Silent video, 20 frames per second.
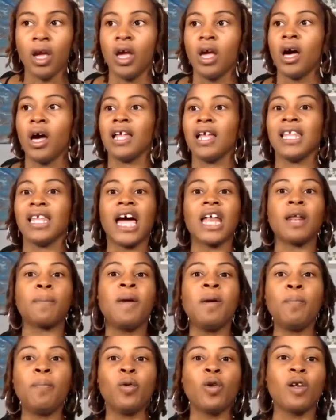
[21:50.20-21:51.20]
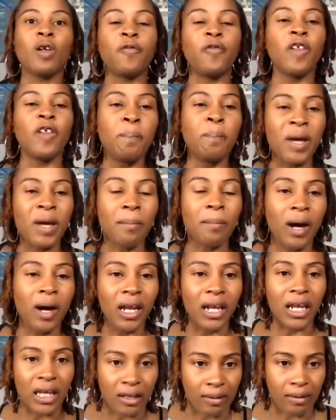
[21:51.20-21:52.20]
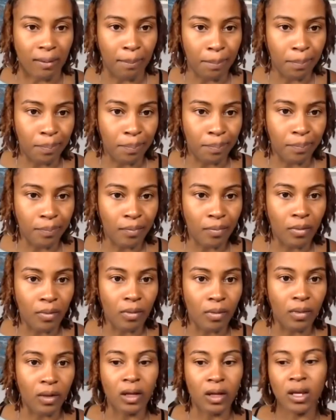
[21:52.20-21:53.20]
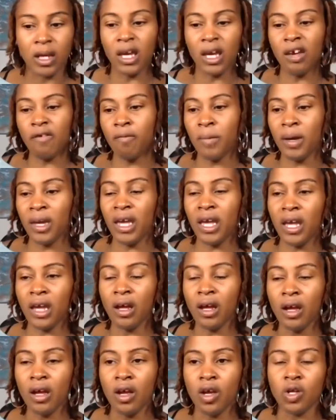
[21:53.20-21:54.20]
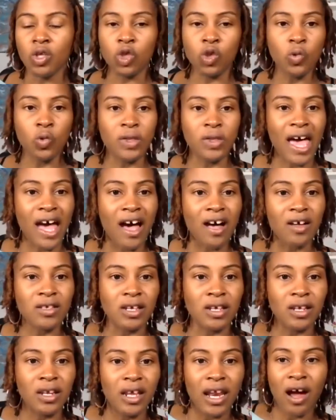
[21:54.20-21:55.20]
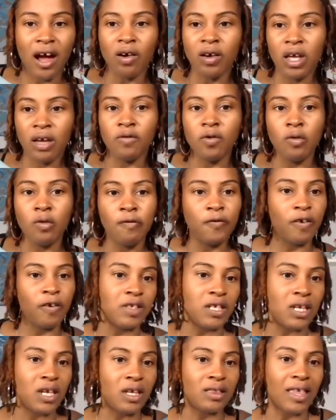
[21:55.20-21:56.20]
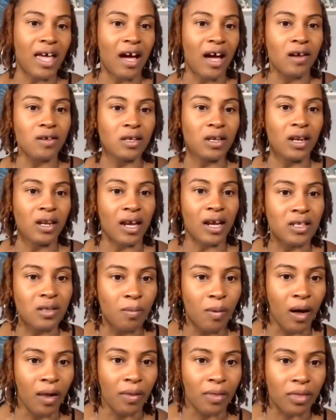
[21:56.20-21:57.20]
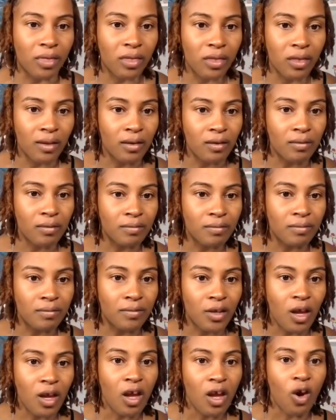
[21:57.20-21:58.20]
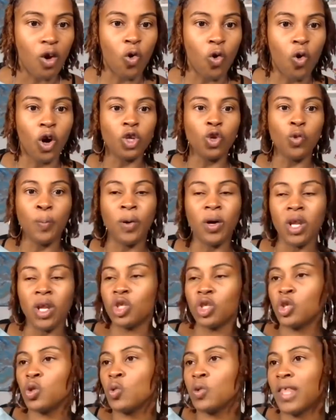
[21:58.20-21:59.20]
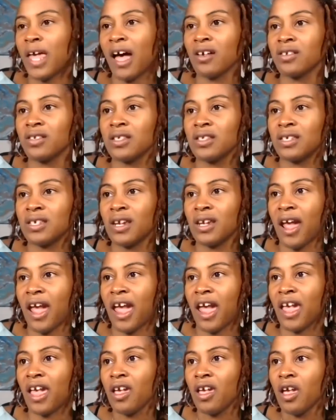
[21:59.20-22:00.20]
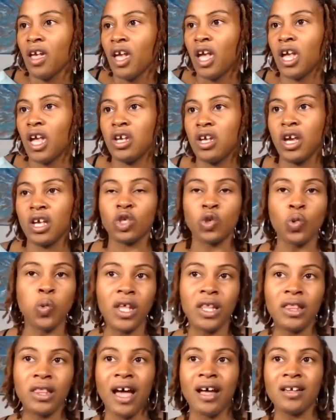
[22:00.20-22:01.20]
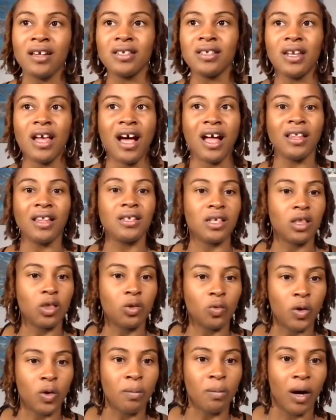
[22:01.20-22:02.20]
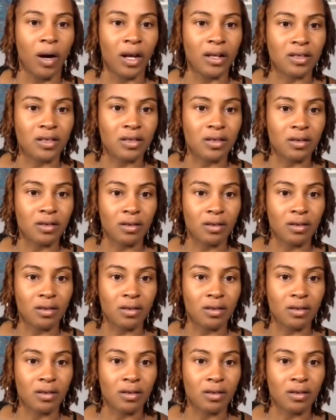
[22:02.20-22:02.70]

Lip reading: A lot of people are flipping money. Give me 2,000 and I'll give you 15,000 next month. Or you put in 2,000 today and you get $20,000 in 3 months.